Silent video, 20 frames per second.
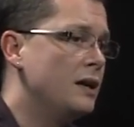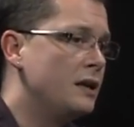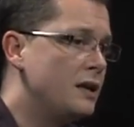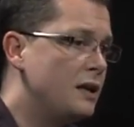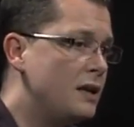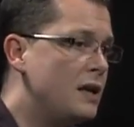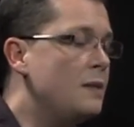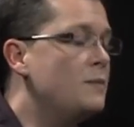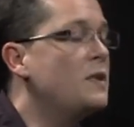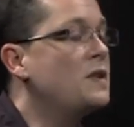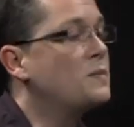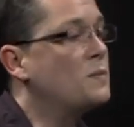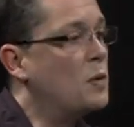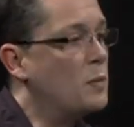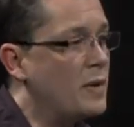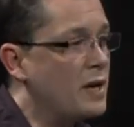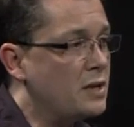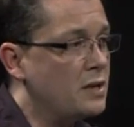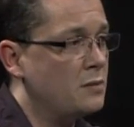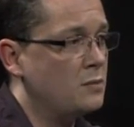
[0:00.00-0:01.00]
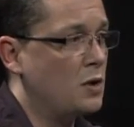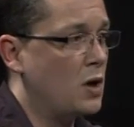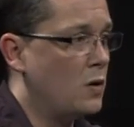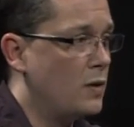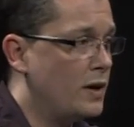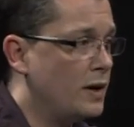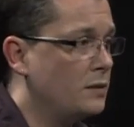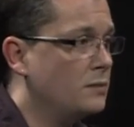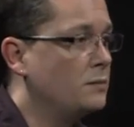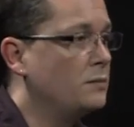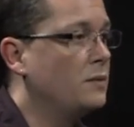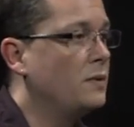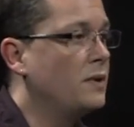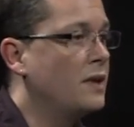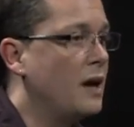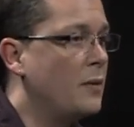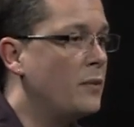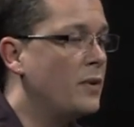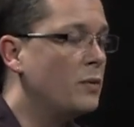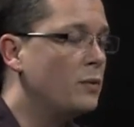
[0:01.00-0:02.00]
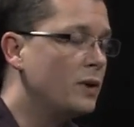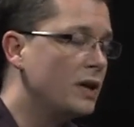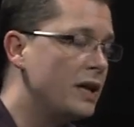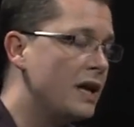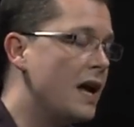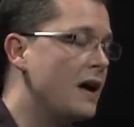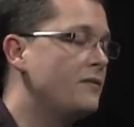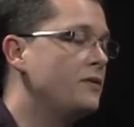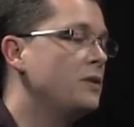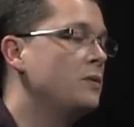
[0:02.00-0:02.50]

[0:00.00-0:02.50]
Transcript: keep this momentum going that we really have